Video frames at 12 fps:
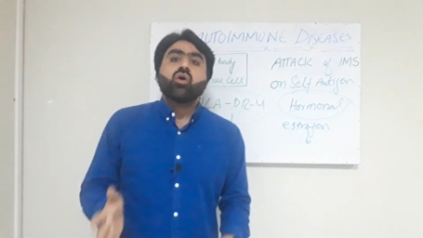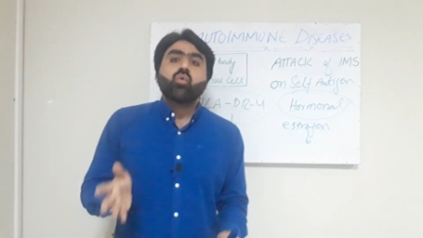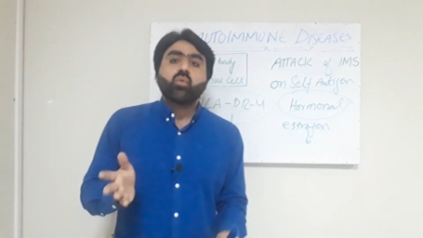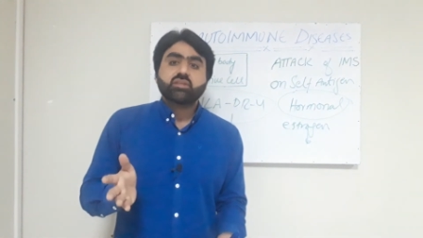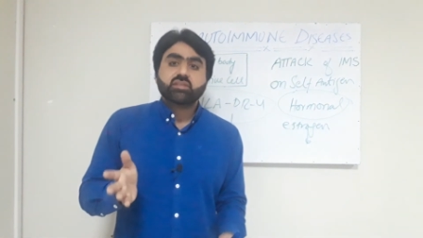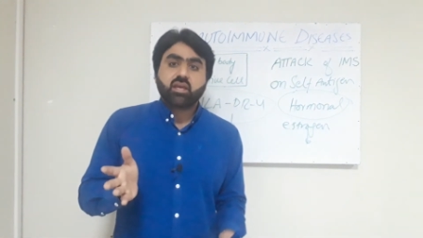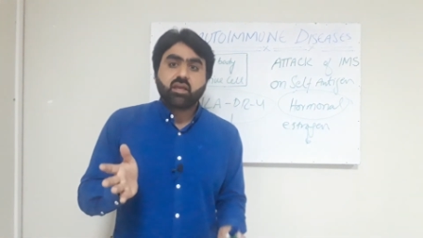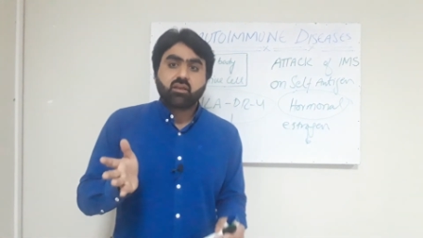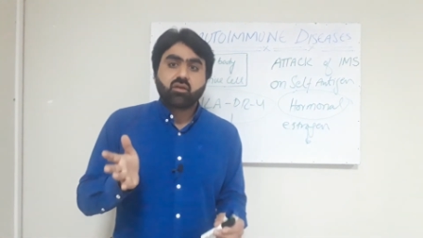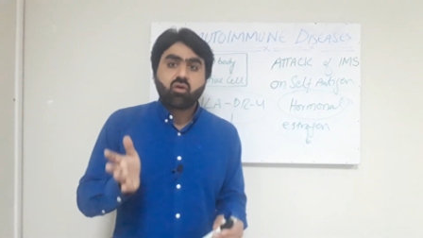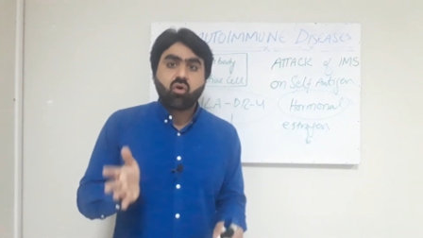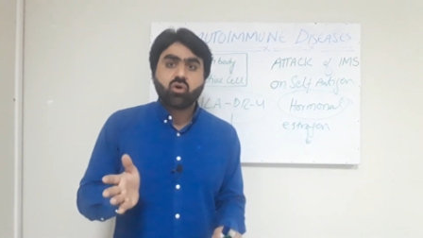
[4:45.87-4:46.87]
which can
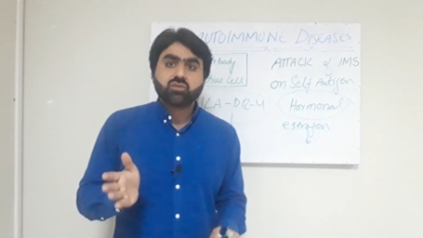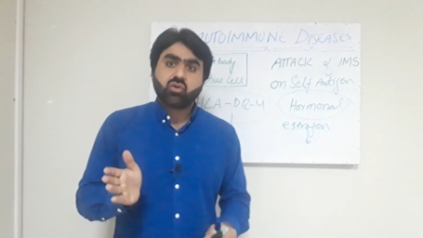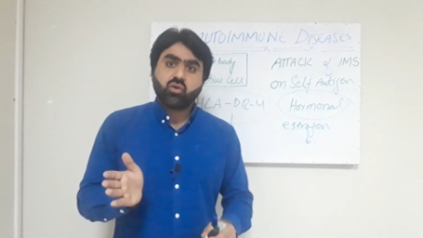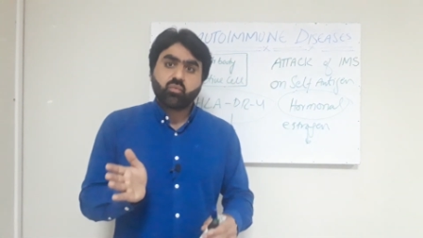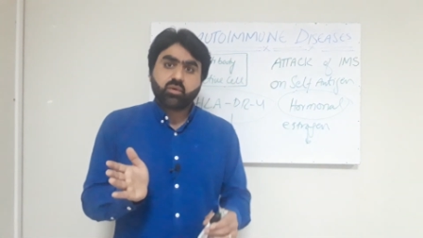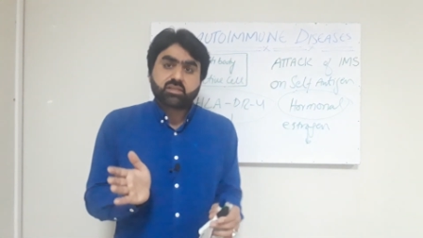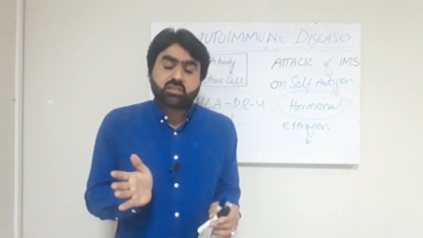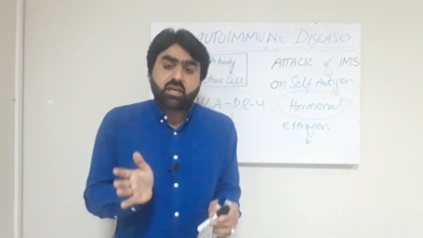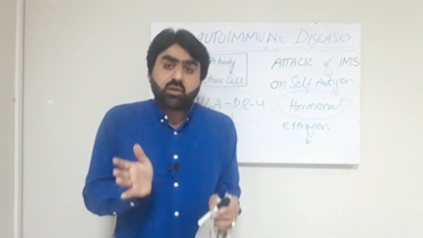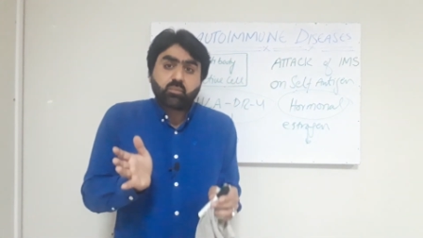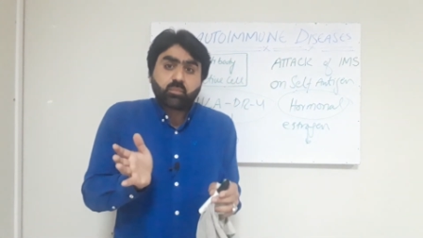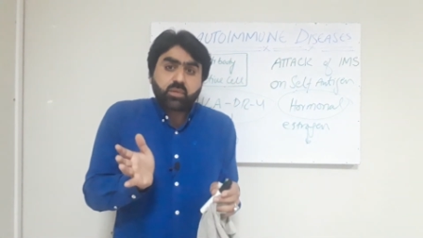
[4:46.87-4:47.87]
cause or which
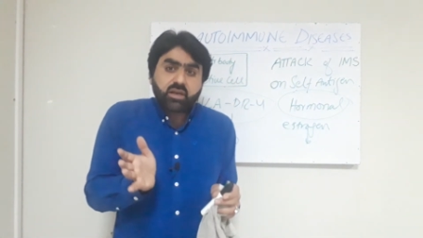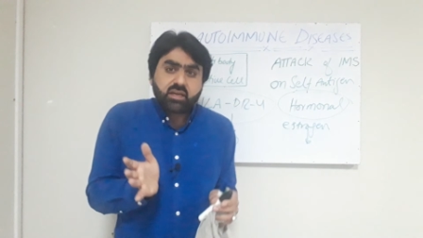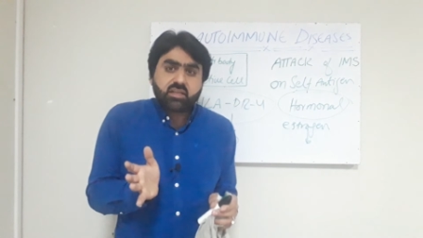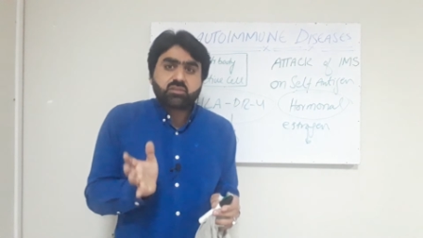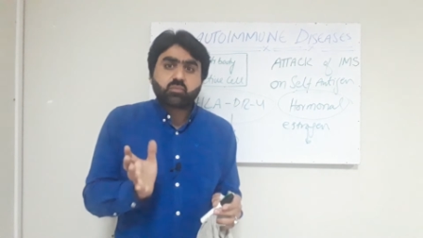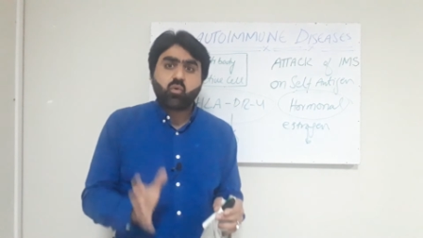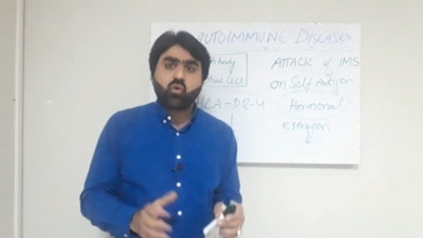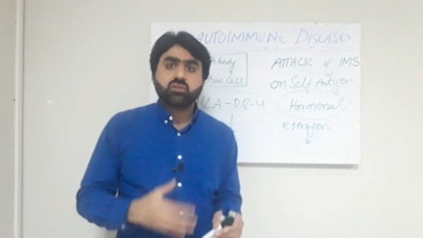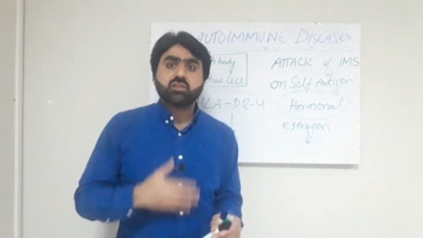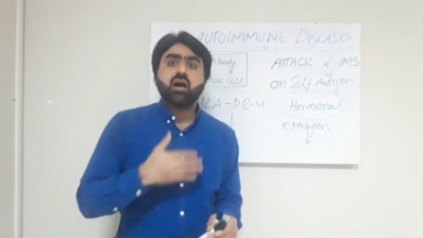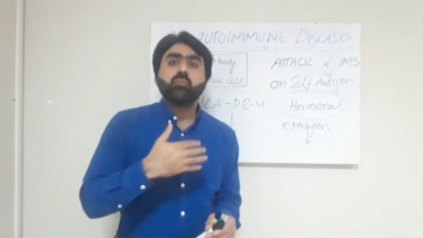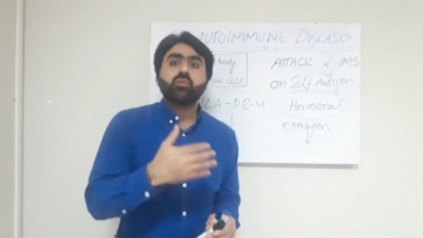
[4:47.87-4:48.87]
can predispose
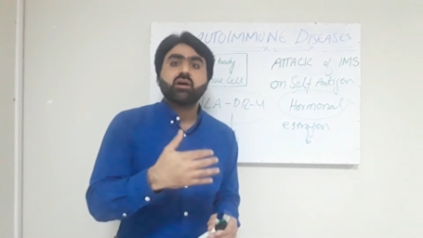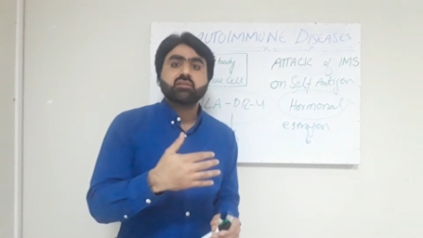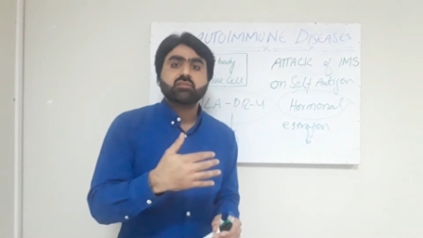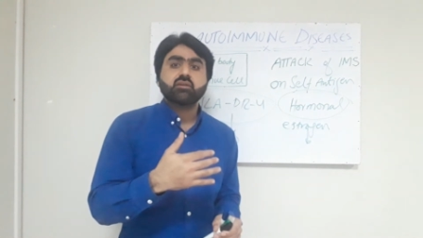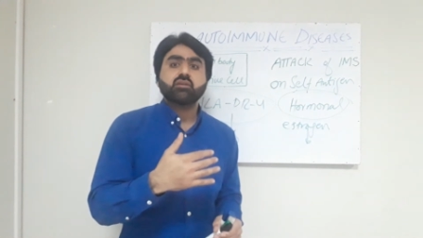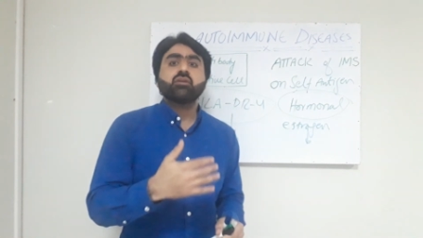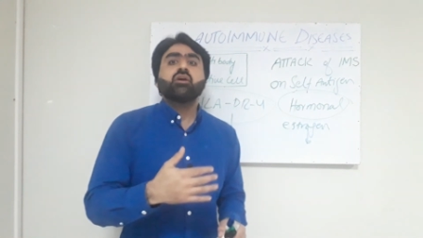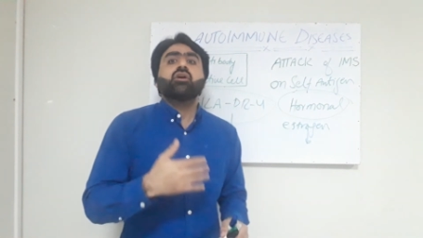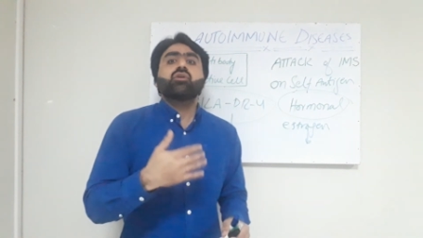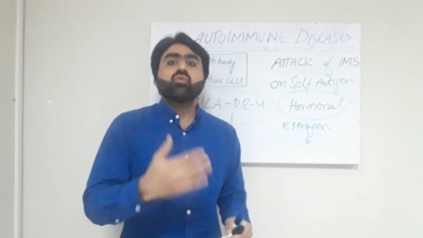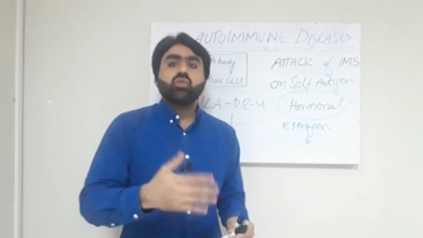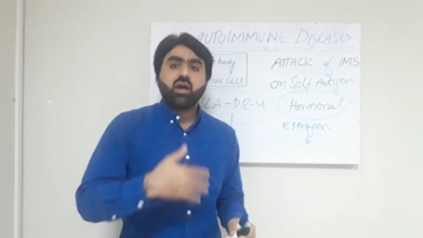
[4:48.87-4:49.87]
a person
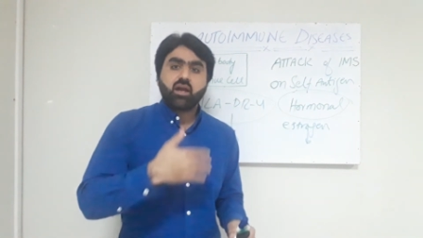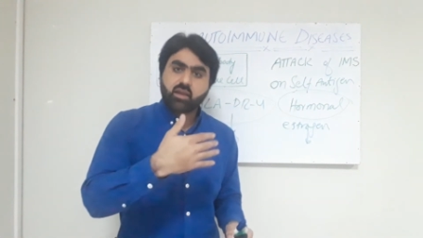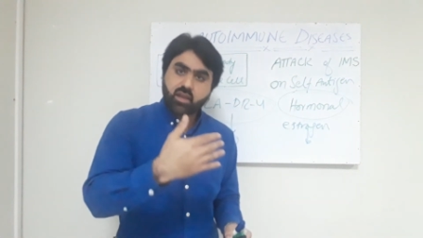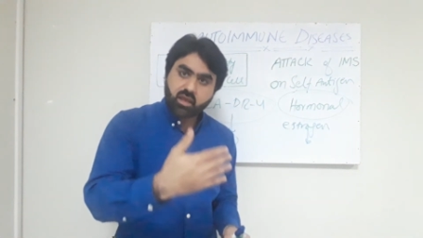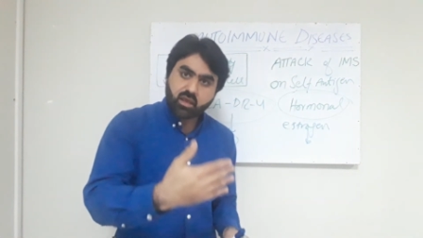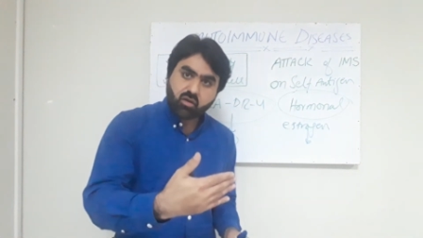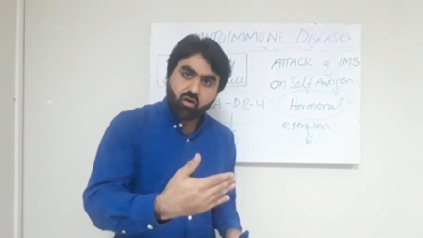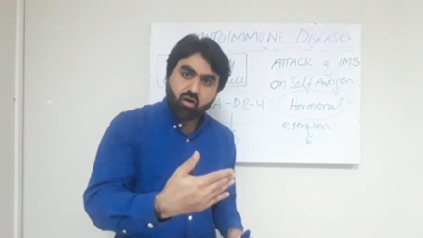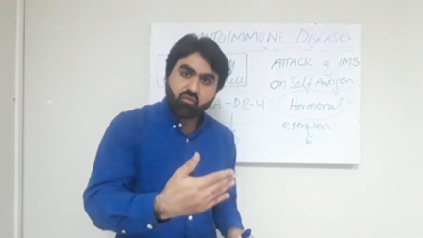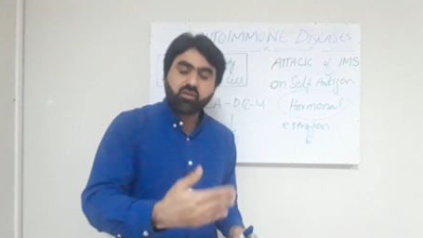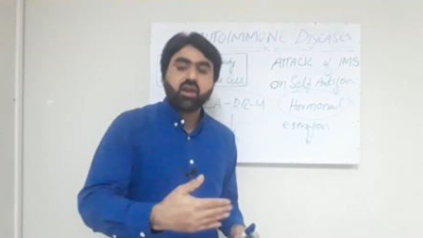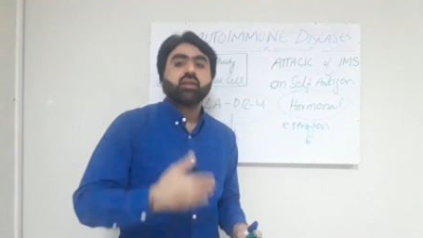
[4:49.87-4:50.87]
to the attack
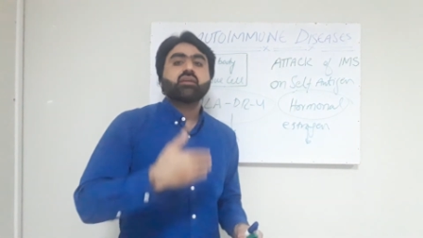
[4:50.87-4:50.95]
of